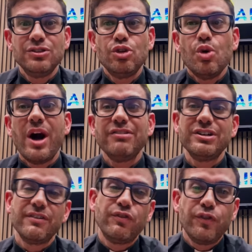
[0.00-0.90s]

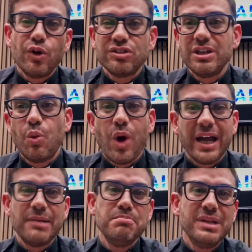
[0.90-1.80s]

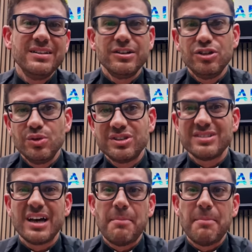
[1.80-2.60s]
241 million users